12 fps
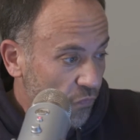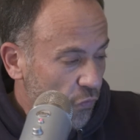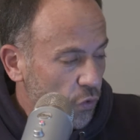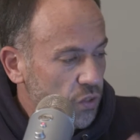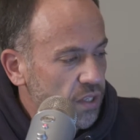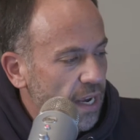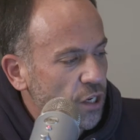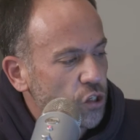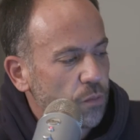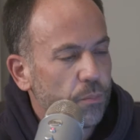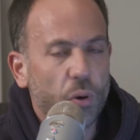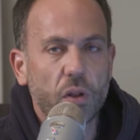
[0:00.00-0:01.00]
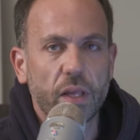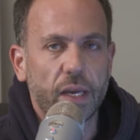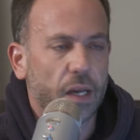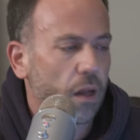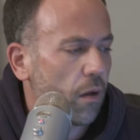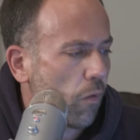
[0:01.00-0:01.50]
First section,
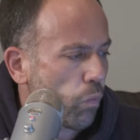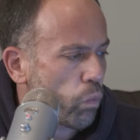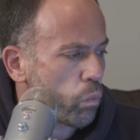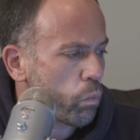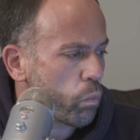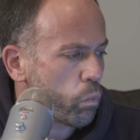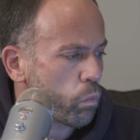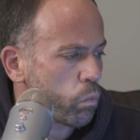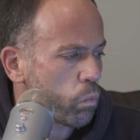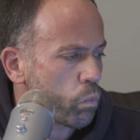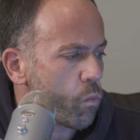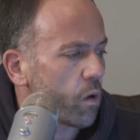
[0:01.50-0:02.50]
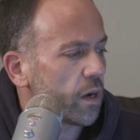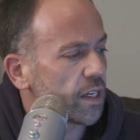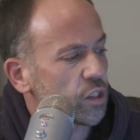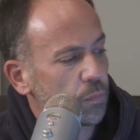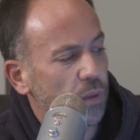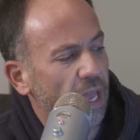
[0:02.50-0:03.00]
pulling.
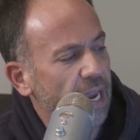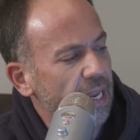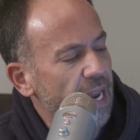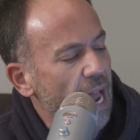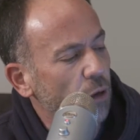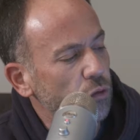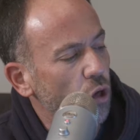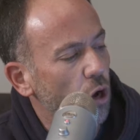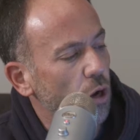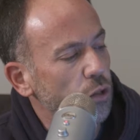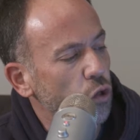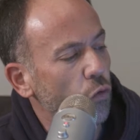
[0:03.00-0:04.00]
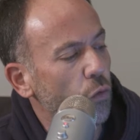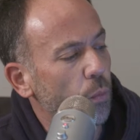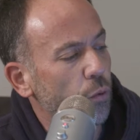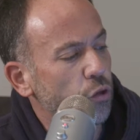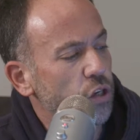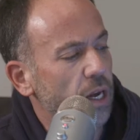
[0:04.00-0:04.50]
Explain how dogs
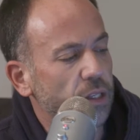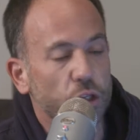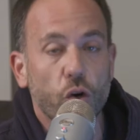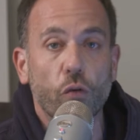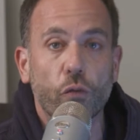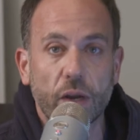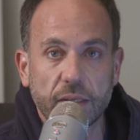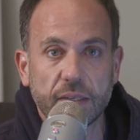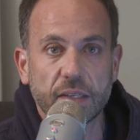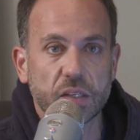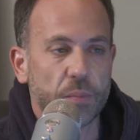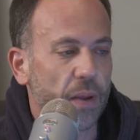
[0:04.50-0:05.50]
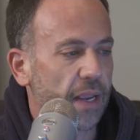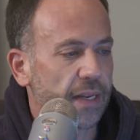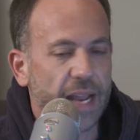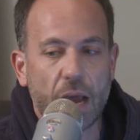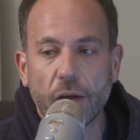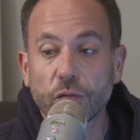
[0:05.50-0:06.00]
overproject and
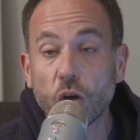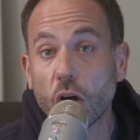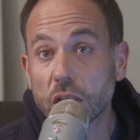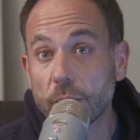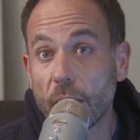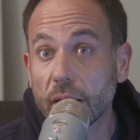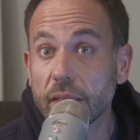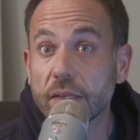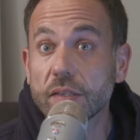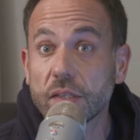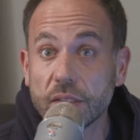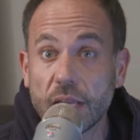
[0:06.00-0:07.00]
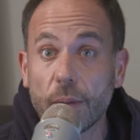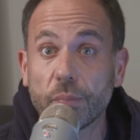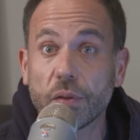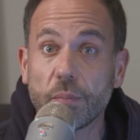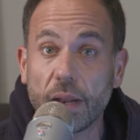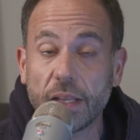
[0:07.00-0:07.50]
over-anticipate. Now, I've talked about this in
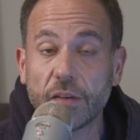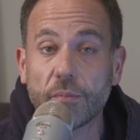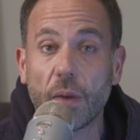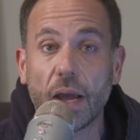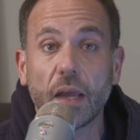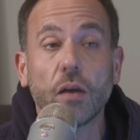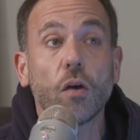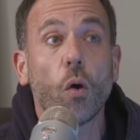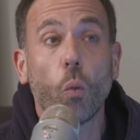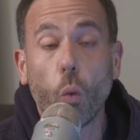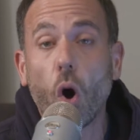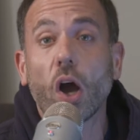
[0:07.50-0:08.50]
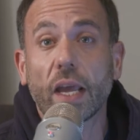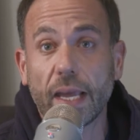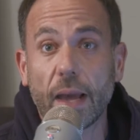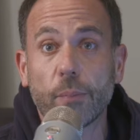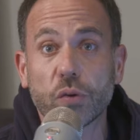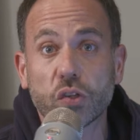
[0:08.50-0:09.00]
depth in many of my
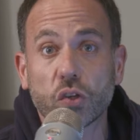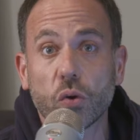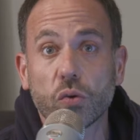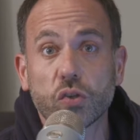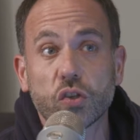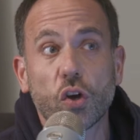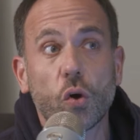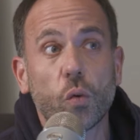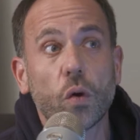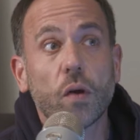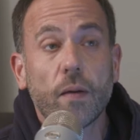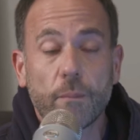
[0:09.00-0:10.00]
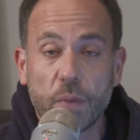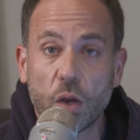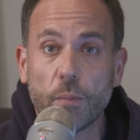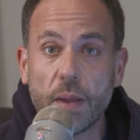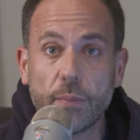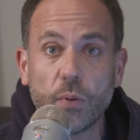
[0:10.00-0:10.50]
walking episodes, so
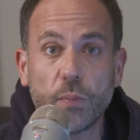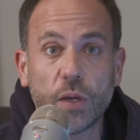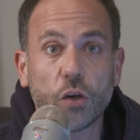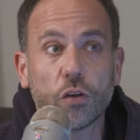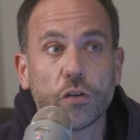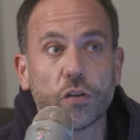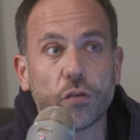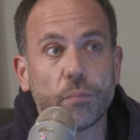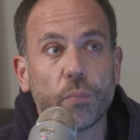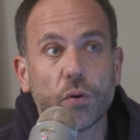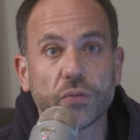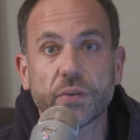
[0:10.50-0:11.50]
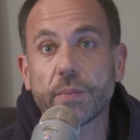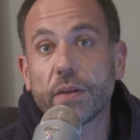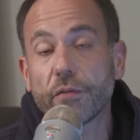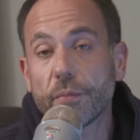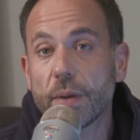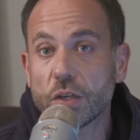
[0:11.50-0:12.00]
maybe it'd be good to pull some of
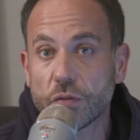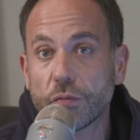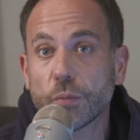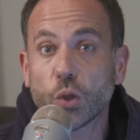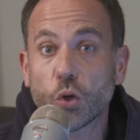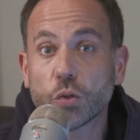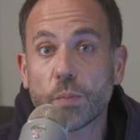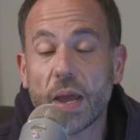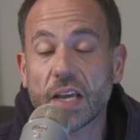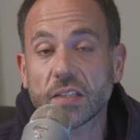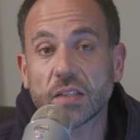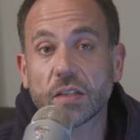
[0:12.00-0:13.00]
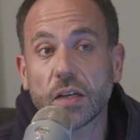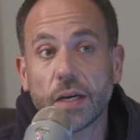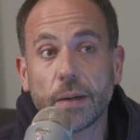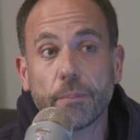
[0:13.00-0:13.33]
the information from those past